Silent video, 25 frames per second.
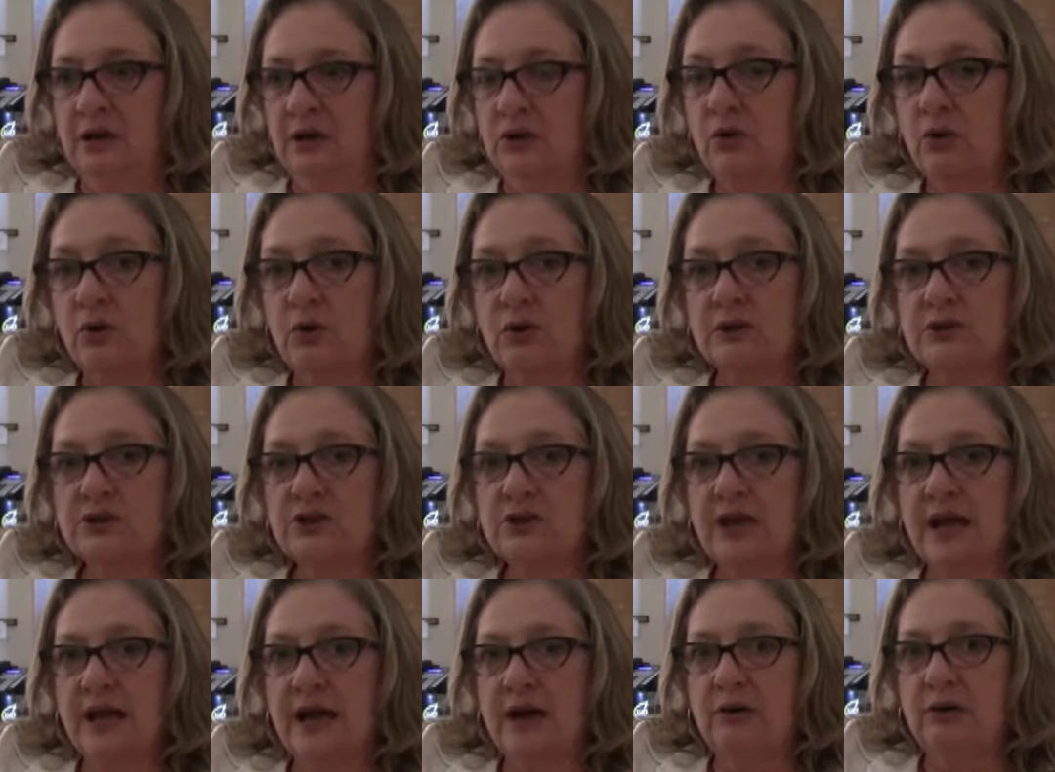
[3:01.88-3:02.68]

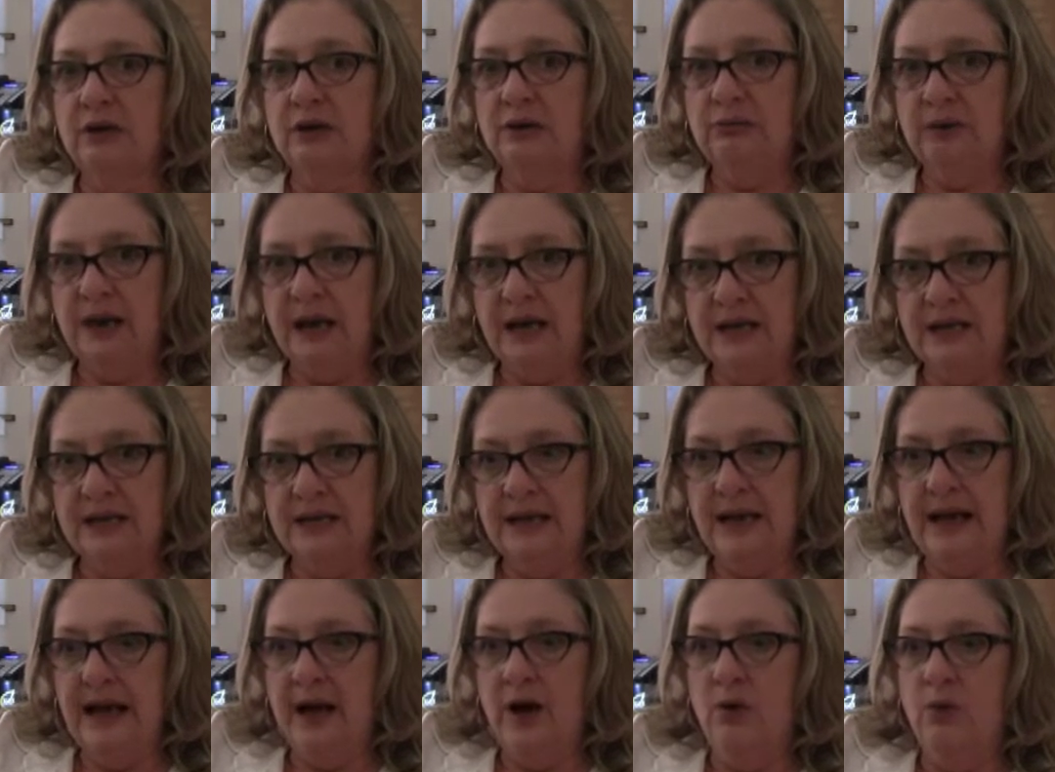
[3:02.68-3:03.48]
Orange County right
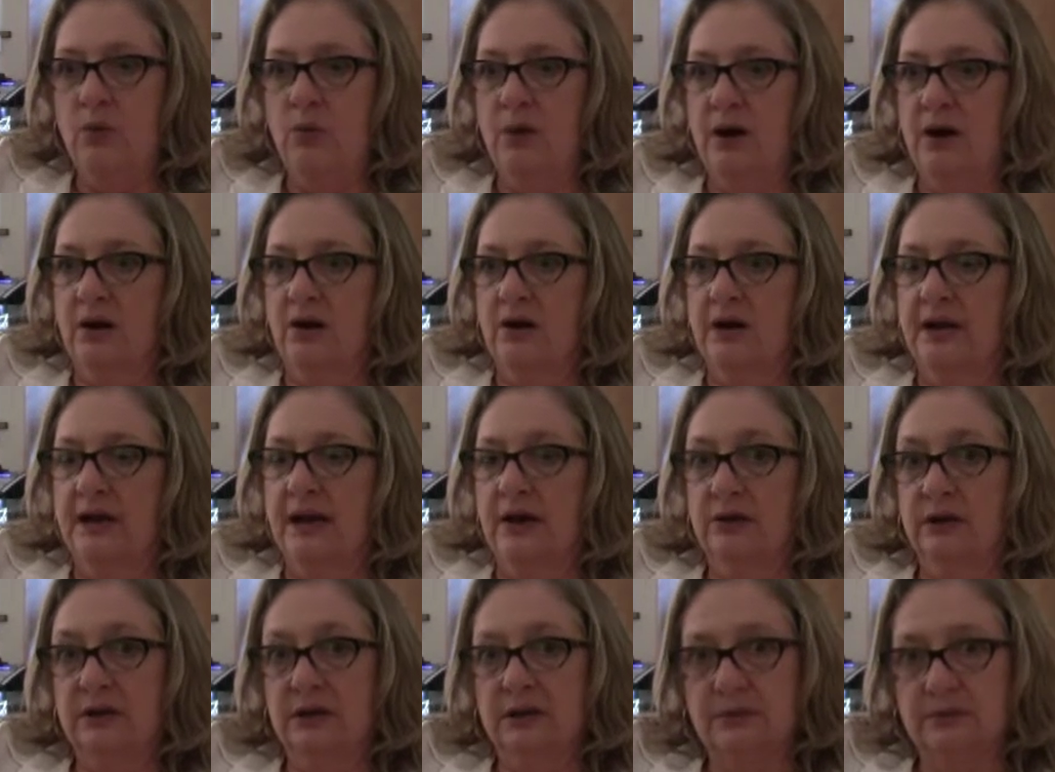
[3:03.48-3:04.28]
now where
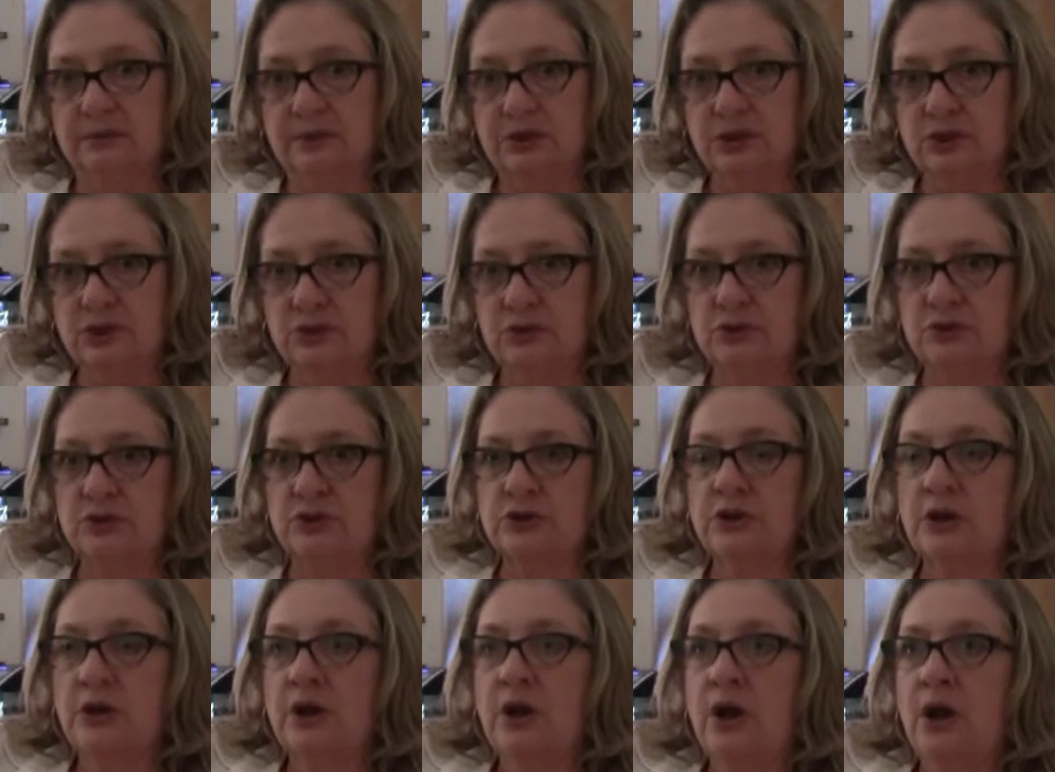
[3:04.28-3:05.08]
county commissioners